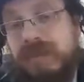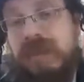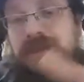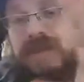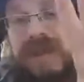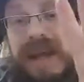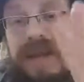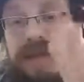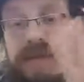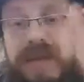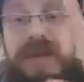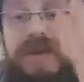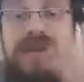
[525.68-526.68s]
if you like, you
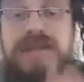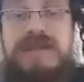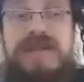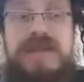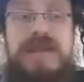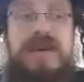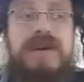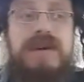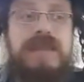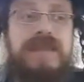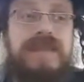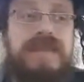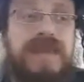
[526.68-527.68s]
can also do so.
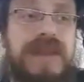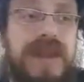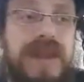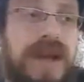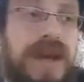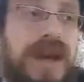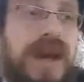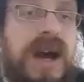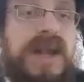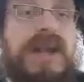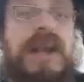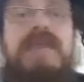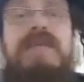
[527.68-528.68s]

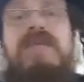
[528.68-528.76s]
Another